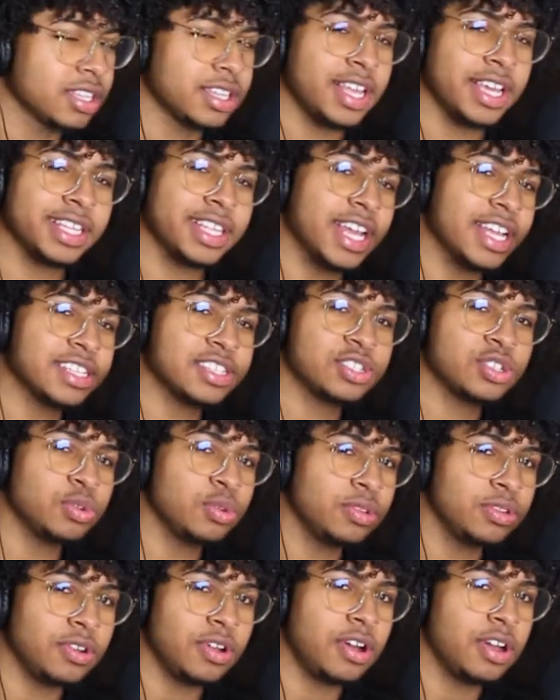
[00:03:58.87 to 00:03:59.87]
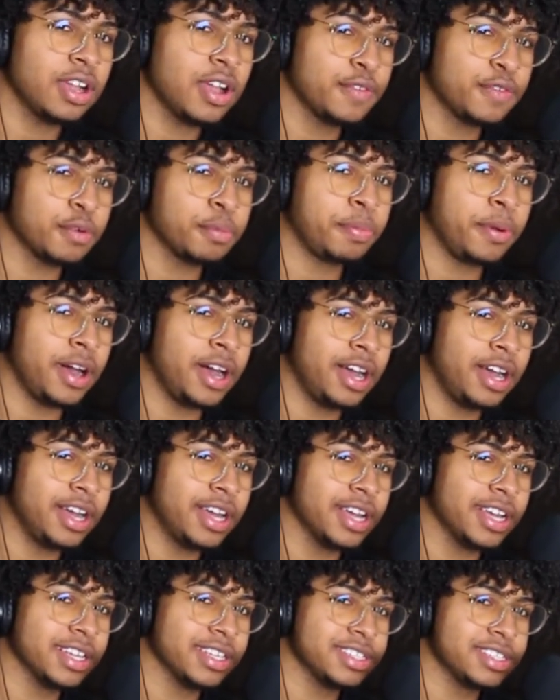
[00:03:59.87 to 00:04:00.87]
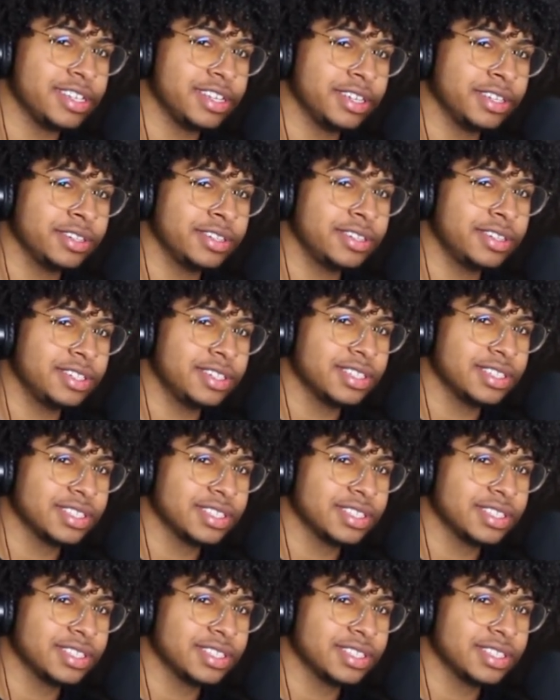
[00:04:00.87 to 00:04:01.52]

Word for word: Like, that's too long of a pause, dude.